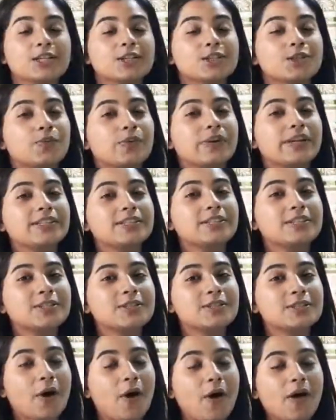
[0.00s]
So we'll
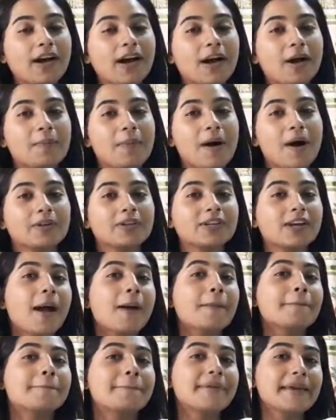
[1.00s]
talk about
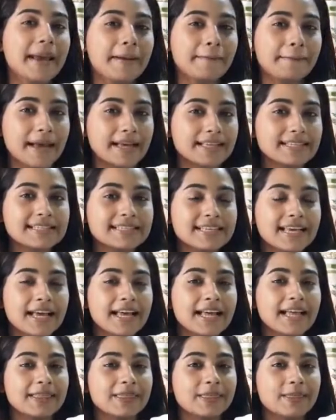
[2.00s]
PMS.
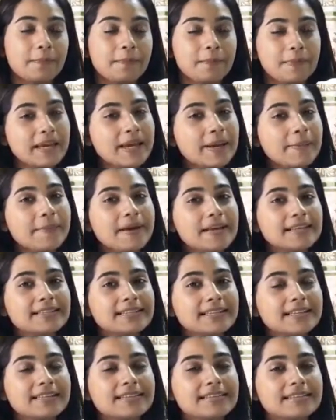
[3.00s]
The PMS
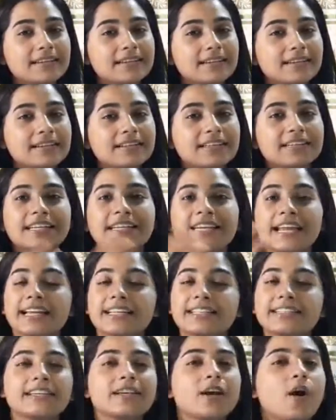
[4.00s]
is
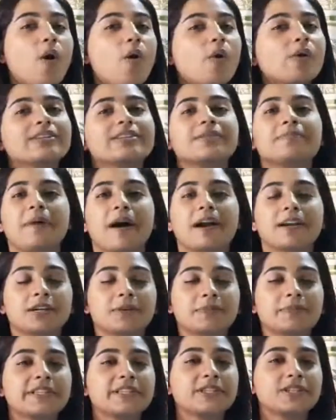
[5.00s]
connecting all
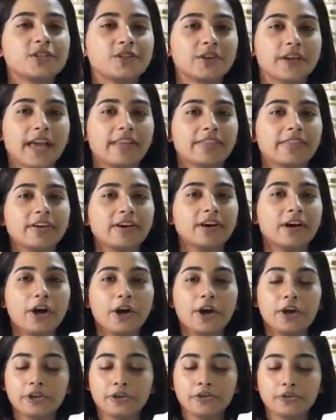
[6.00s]
departments together,
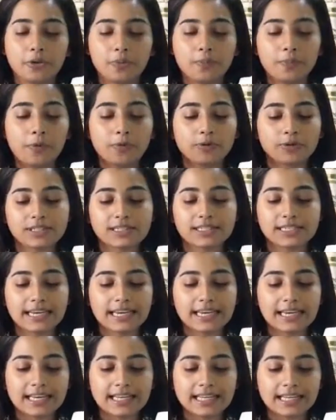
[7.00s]

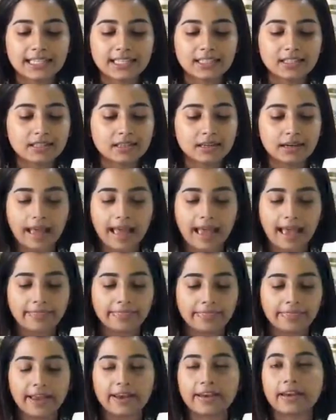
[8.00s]
postings
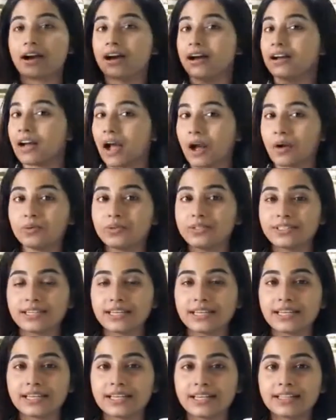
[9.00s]
and then
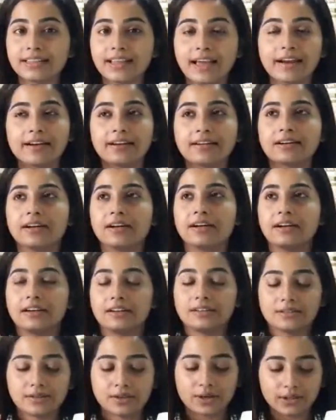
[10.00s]
accounting. There are
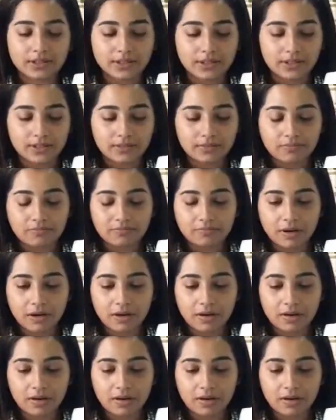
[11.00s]
certain